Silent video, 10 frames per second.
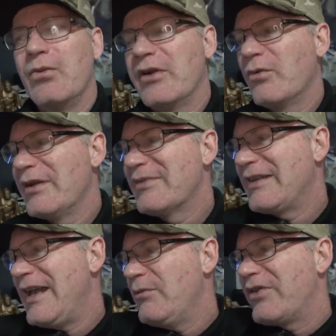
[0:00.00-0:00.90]
And what, what I'm
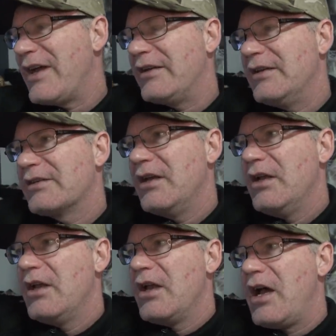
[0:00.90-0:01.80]
saying with that is,
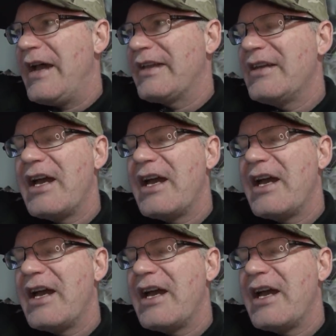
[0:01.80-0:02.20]
I can